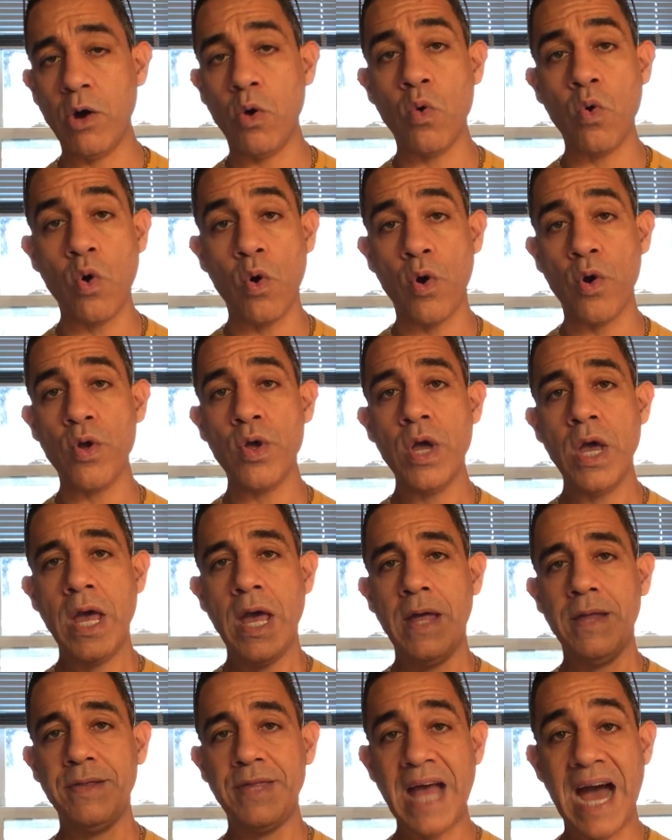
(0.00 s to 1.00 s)
Or
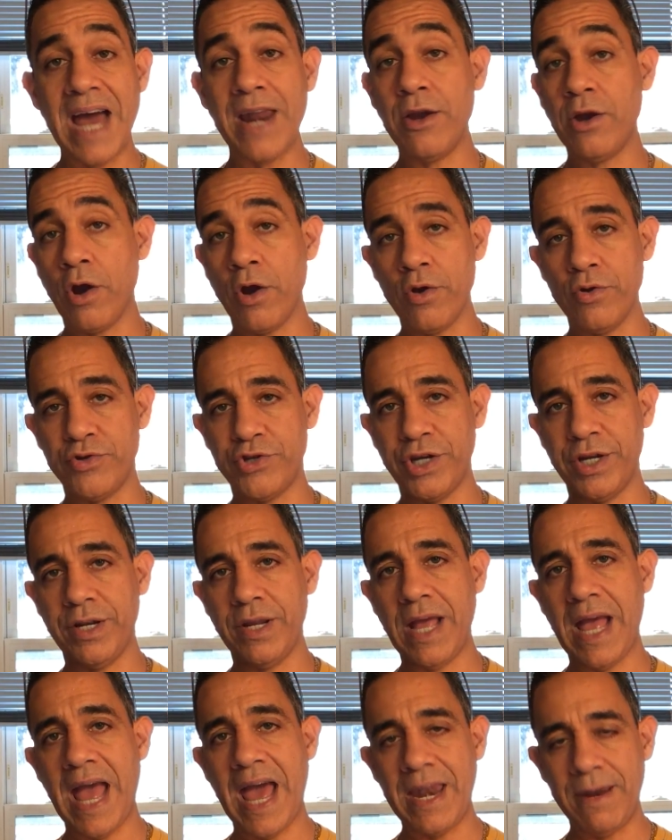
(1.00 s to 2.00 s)

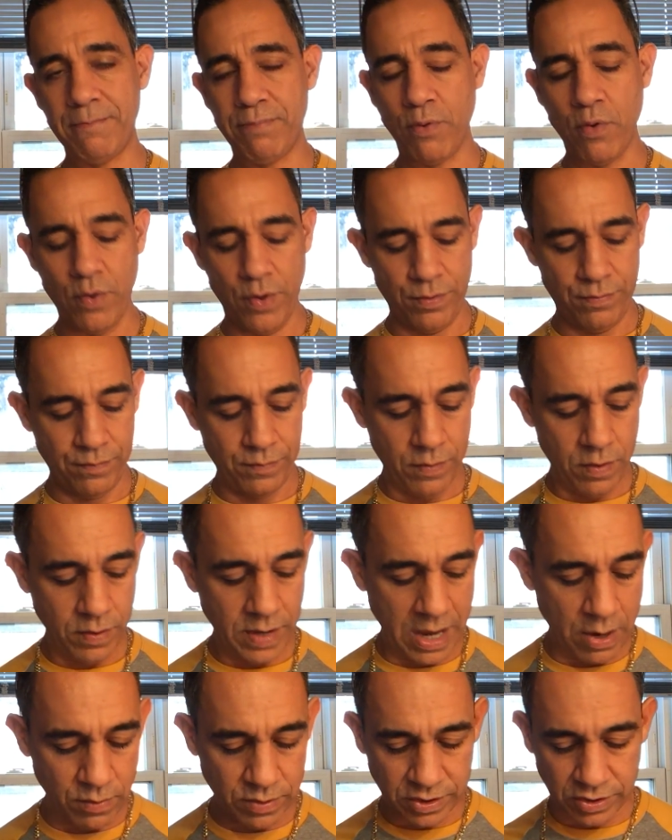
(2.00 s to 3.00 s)
non-urgent and important,
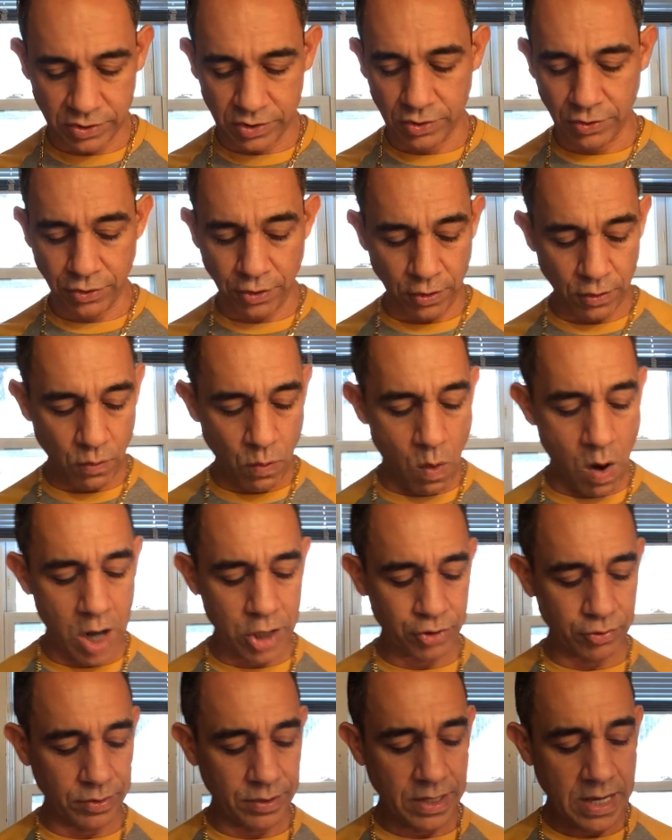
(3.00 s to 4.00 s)
okay? Which is the third
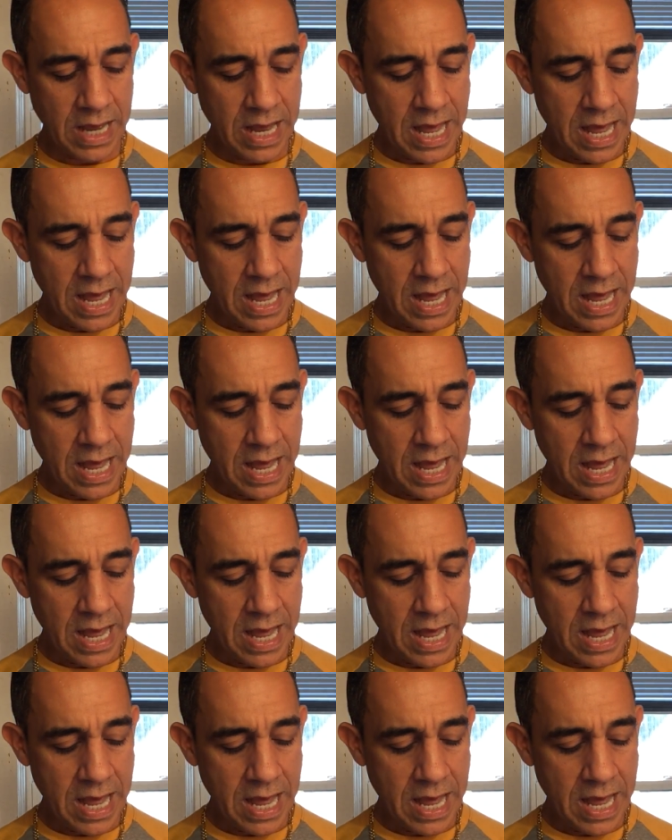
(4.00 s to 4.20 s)
quadrant.